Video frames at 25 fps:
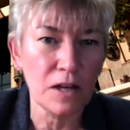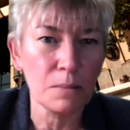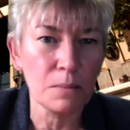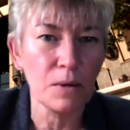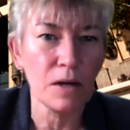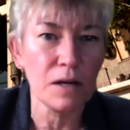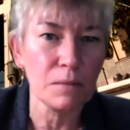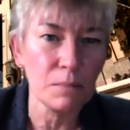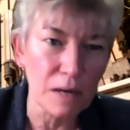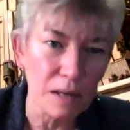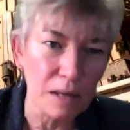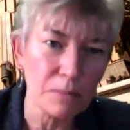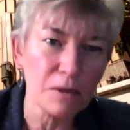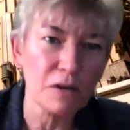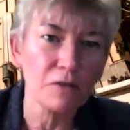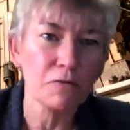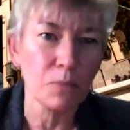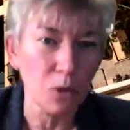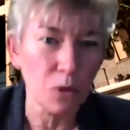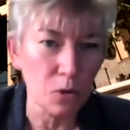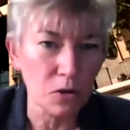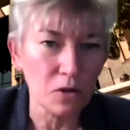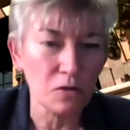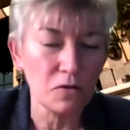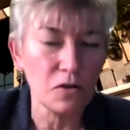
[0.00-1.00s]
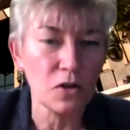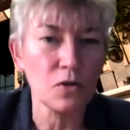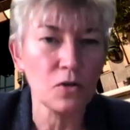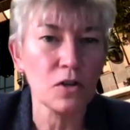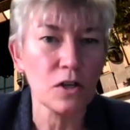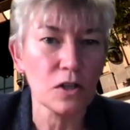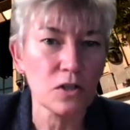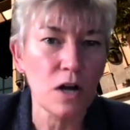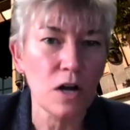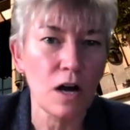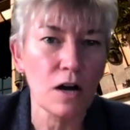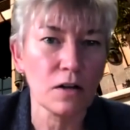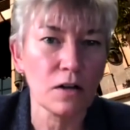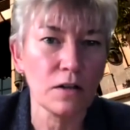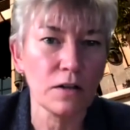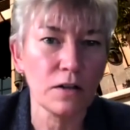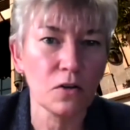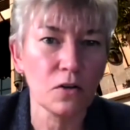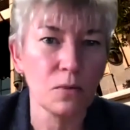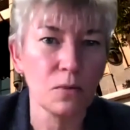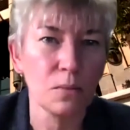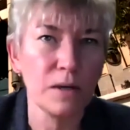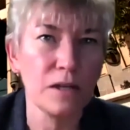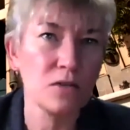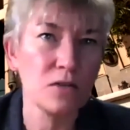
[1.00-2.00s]
but maybe if both of you could talk a
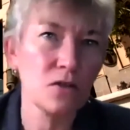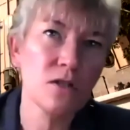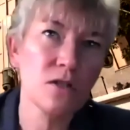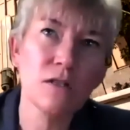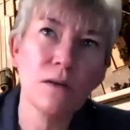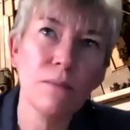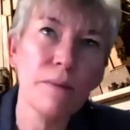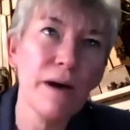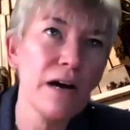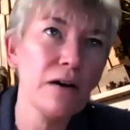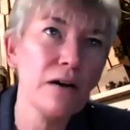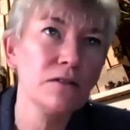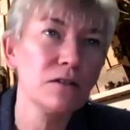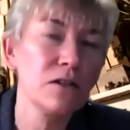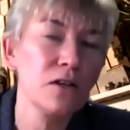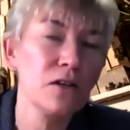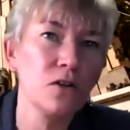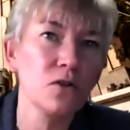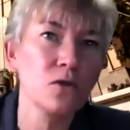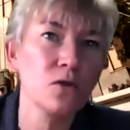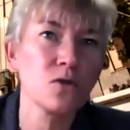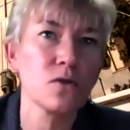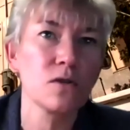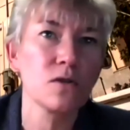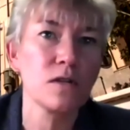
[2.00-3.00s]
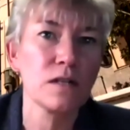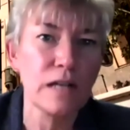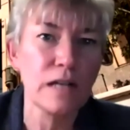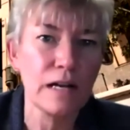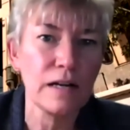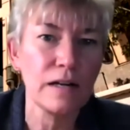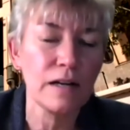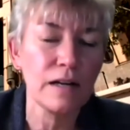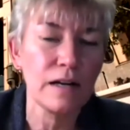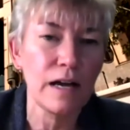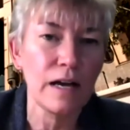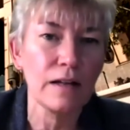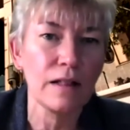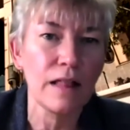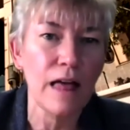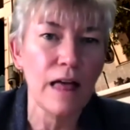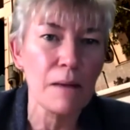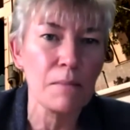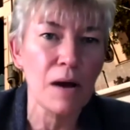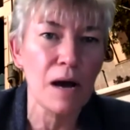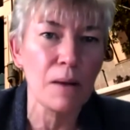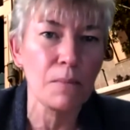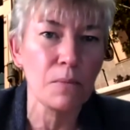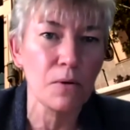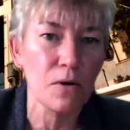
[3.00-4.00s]
little bit just about you know sort of day to day
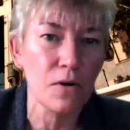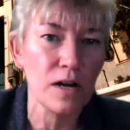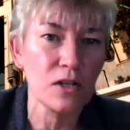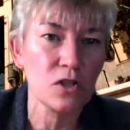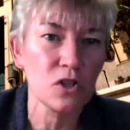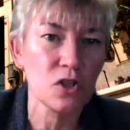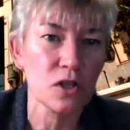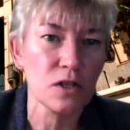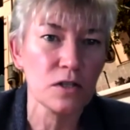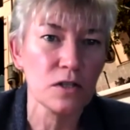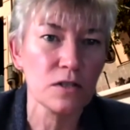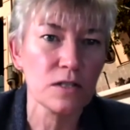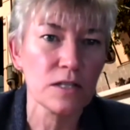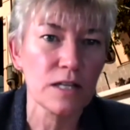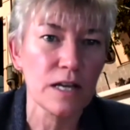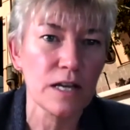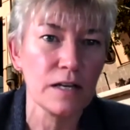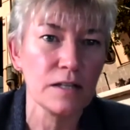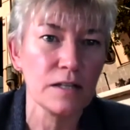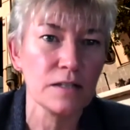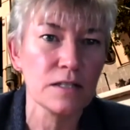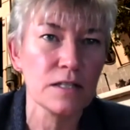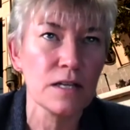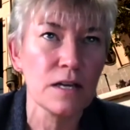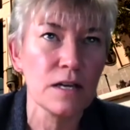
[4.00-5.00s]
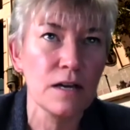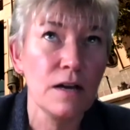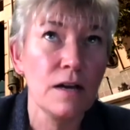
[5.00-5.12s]
lab operations and